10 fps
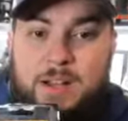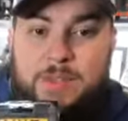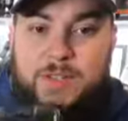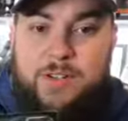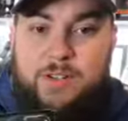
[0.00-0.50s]

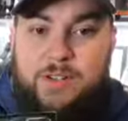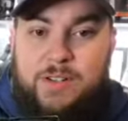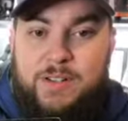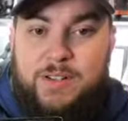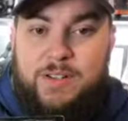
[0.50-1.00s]
So
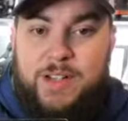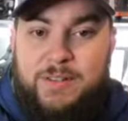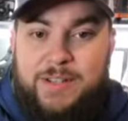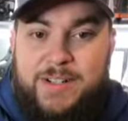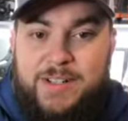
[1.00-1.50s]
I'm
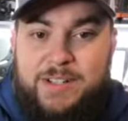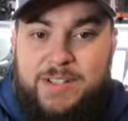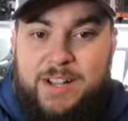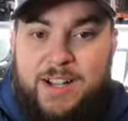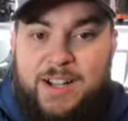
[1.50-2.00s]
here to see you
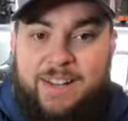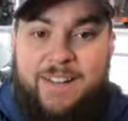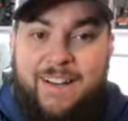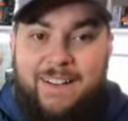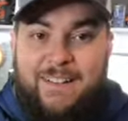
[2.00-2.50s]
talk.
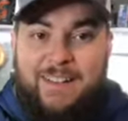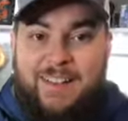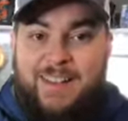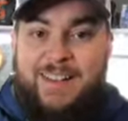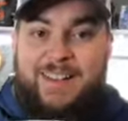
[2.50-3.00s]

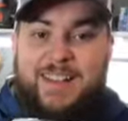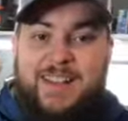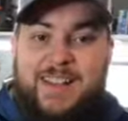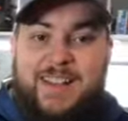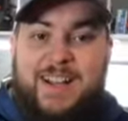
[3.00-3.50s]
Aw.
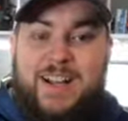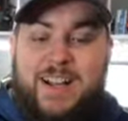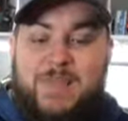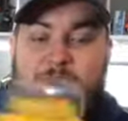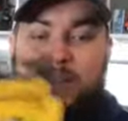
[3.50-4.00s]

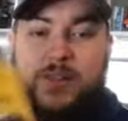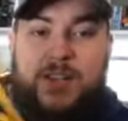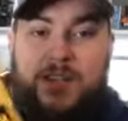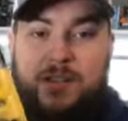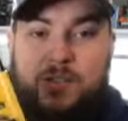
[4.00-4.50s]
So
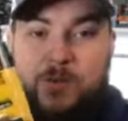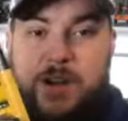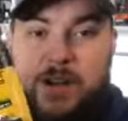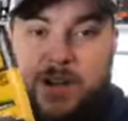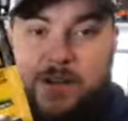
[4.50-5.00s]
this is the
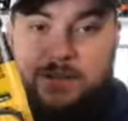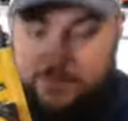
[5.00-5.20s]
winner.